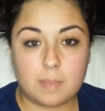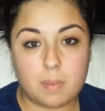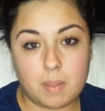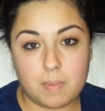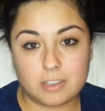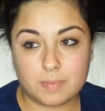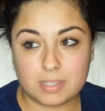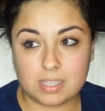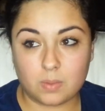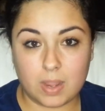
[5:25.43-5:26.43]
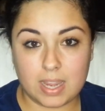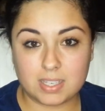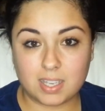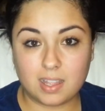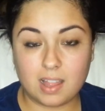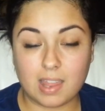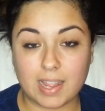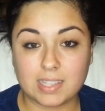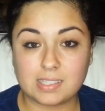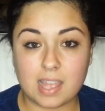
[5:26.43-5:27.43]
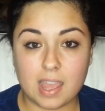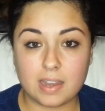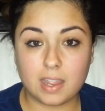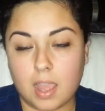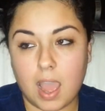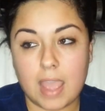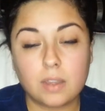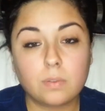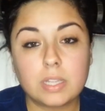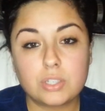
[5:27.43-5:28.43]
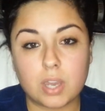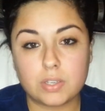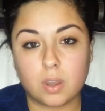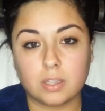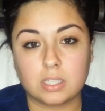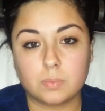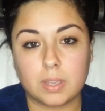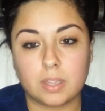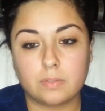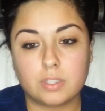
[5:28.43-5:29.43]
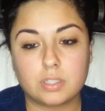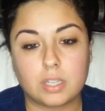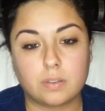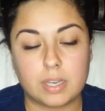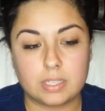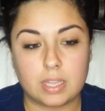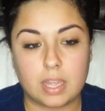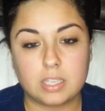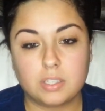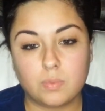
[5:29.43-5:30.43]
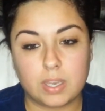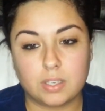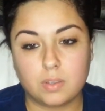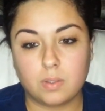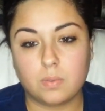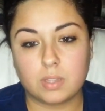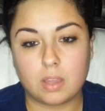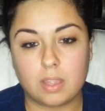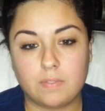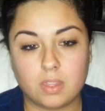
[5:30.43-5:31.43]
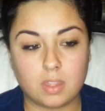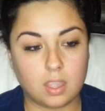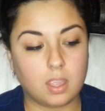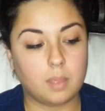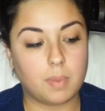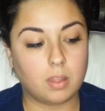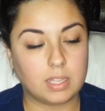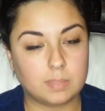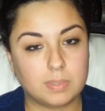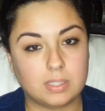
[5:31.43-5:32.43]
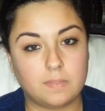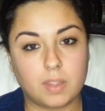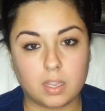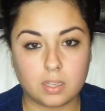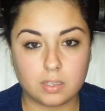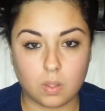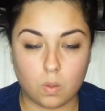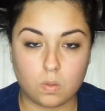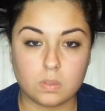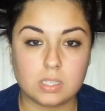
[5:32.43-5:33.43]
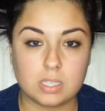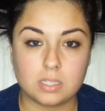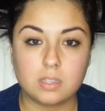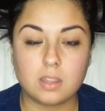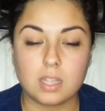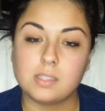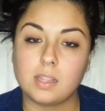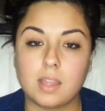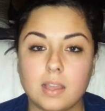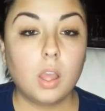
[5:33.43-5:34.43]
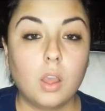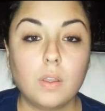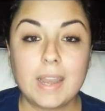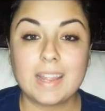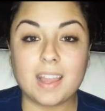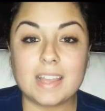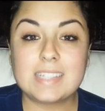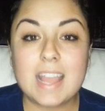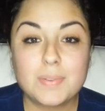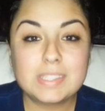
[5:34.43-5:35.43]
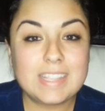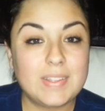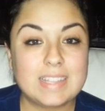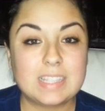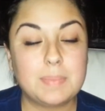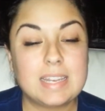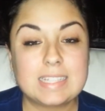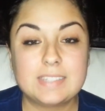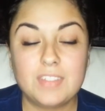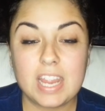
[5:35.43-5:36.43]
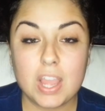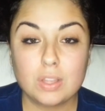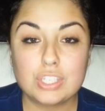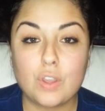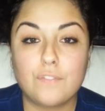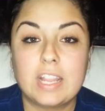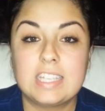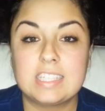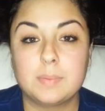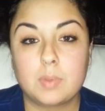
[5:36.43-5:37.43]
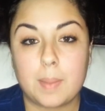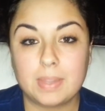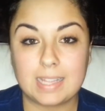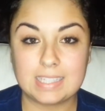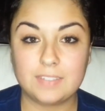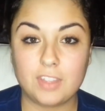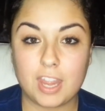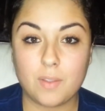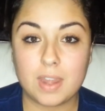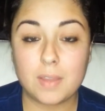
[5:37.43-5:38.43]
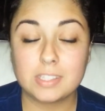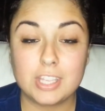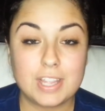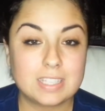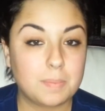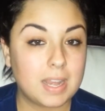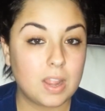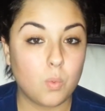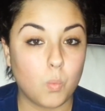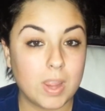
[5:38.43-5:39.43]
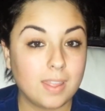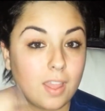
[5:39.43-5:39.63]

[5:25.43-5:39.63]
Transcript: about my measurements and weight. Like I said, I didn't really try too hard this week. It was just like crazy. I just went into it without even thinking about like specific goals and things like that. Alright guys, I will see you guys in my next video. Don't forget to subscribe and like this video and I will see you guys on my week